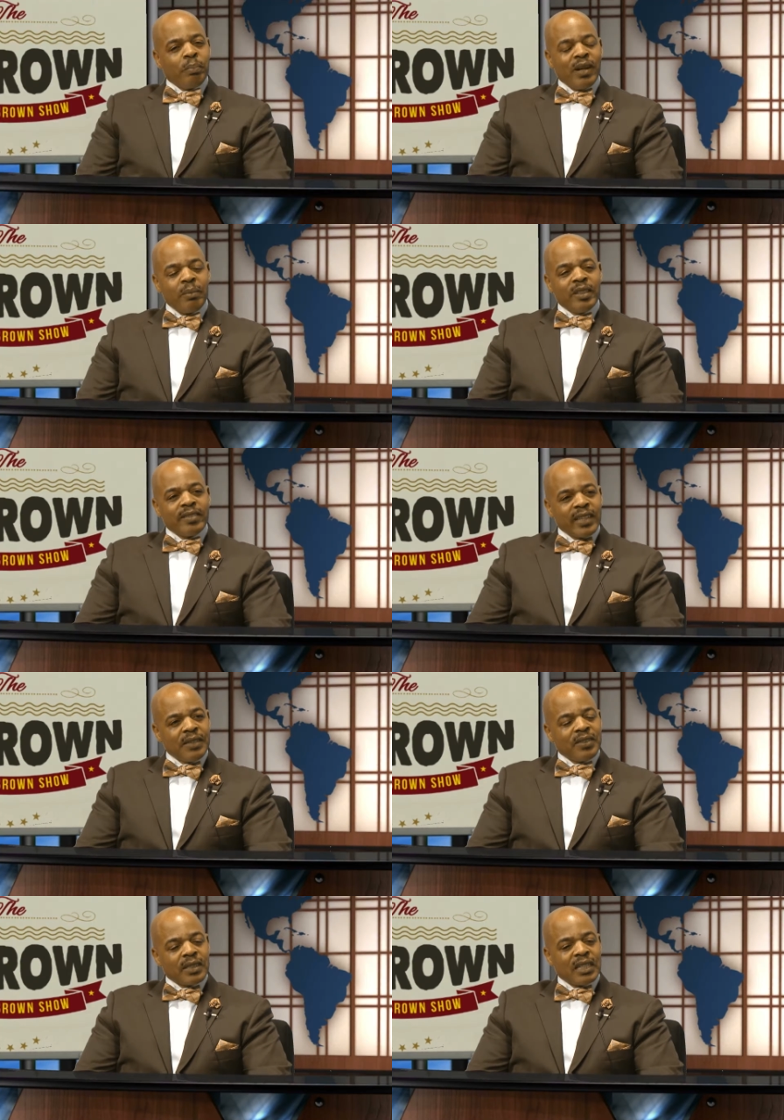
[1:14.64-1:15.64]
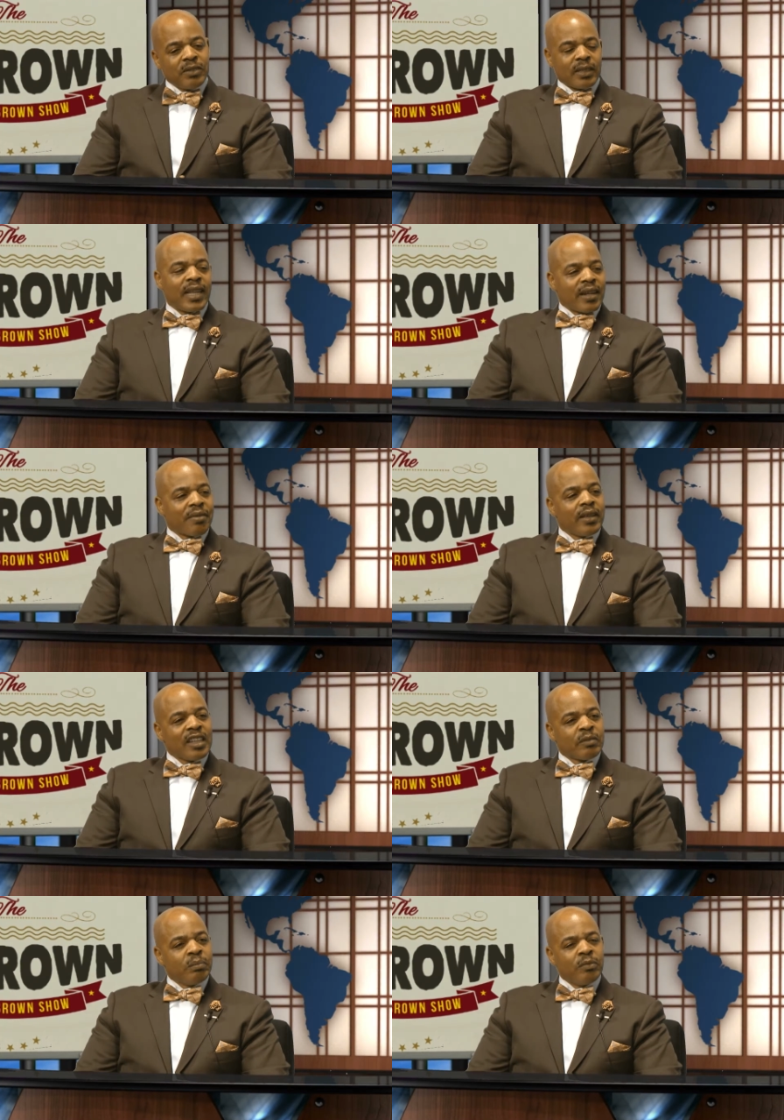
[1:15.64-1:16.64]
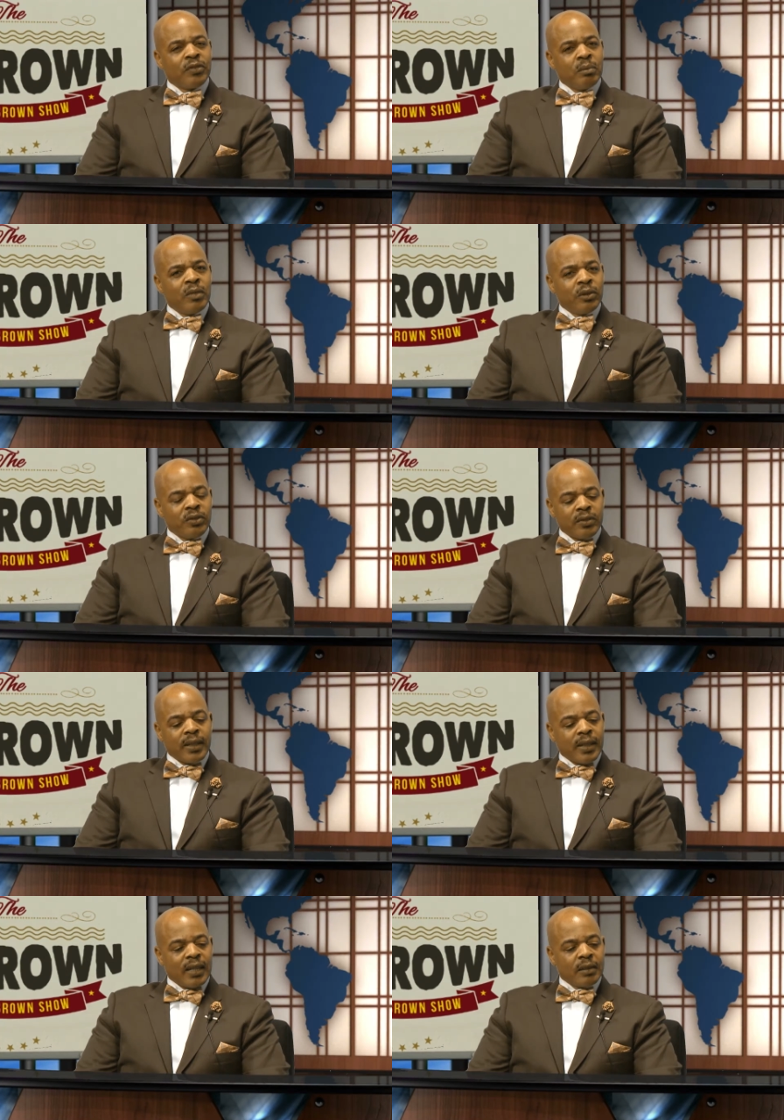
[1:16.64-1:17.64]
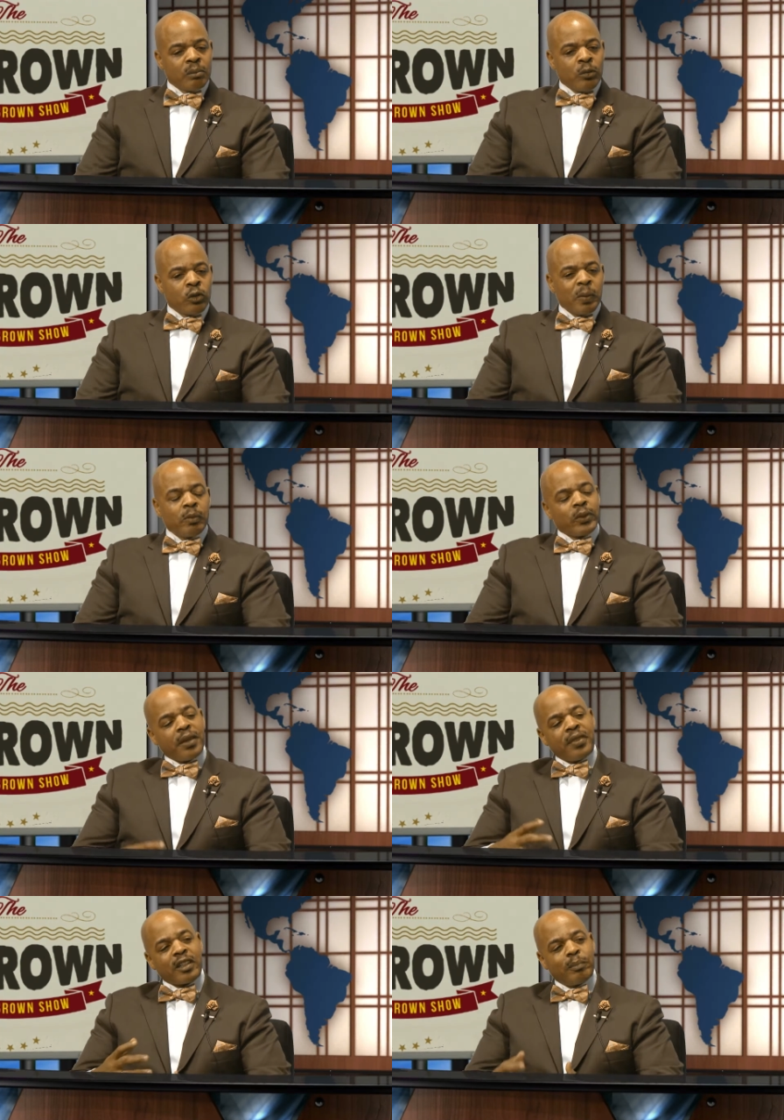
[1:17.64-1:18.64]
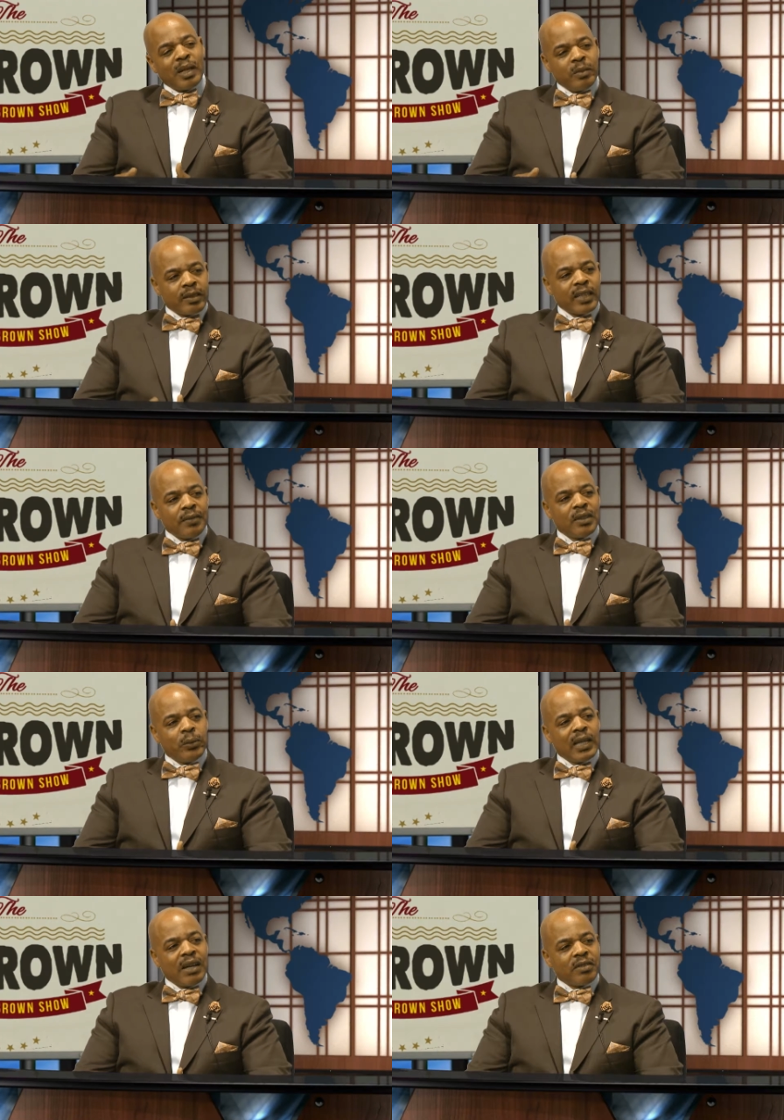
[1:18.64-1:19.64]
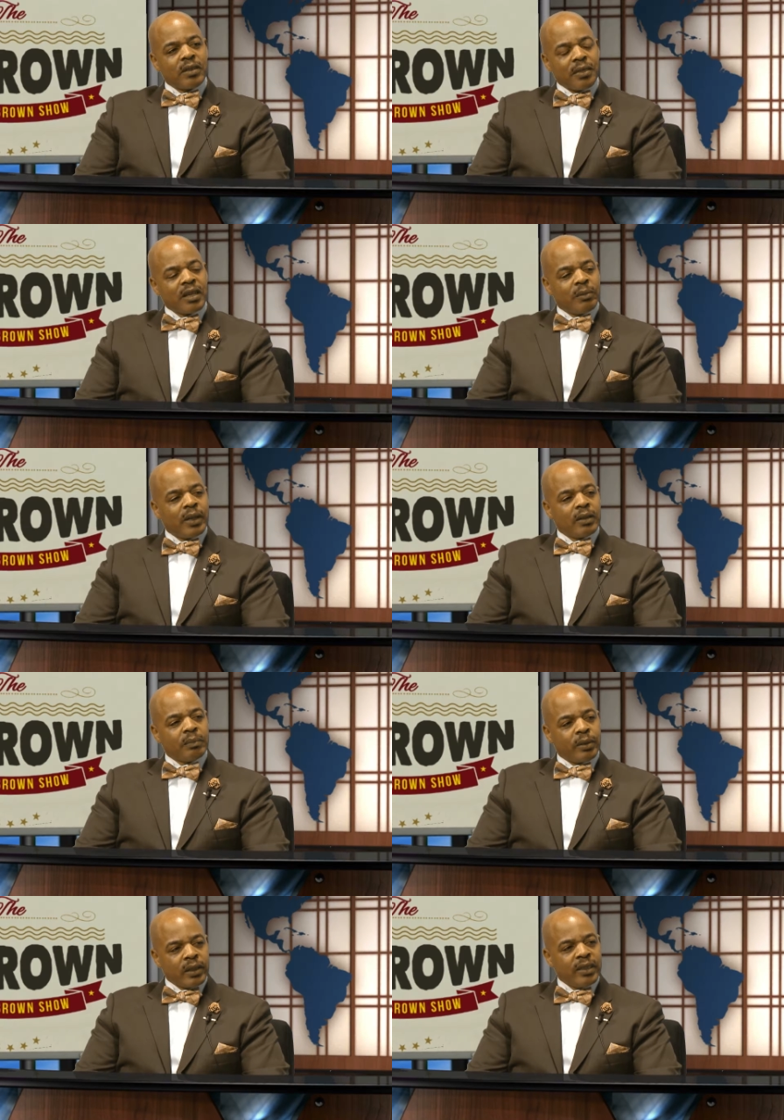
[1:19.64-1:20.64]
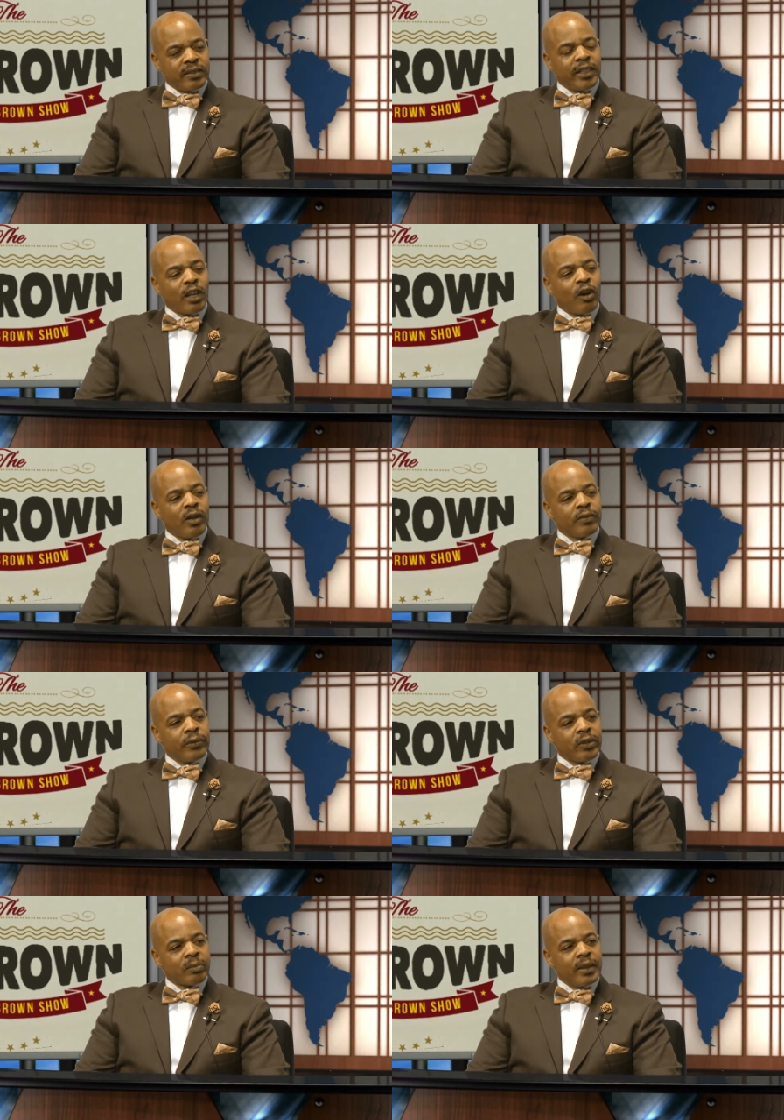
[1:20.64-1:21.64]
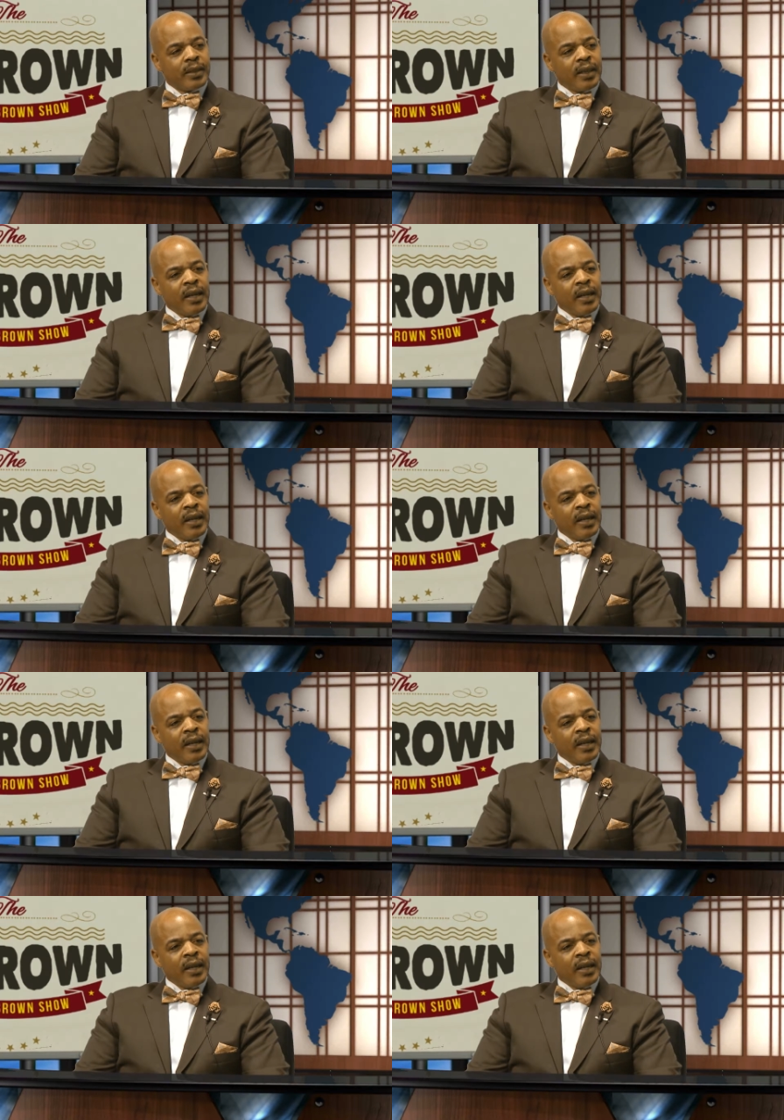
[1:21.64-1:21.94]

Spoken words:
public safety covers a lot of things. Most people, when they think of public safety, we obviously think about police and law enforcement.